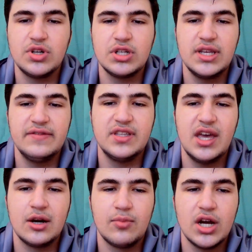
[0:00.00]
which leaves
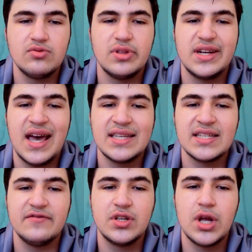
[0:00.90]
the Enterprise with the
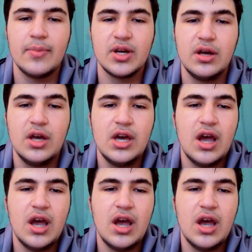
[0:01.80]
task of stopping